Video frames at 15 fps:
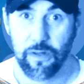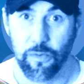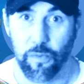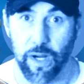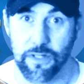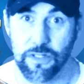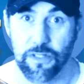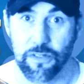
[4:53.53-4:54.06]

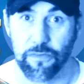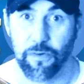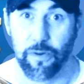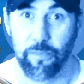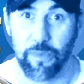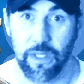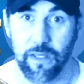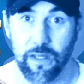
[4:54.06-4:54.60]
watches
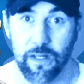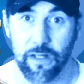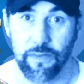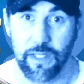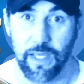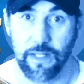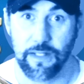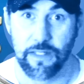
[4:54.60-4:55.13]
from the uh,
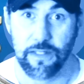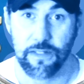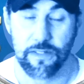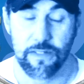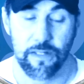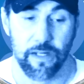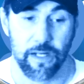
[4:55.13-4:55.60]
the ADs.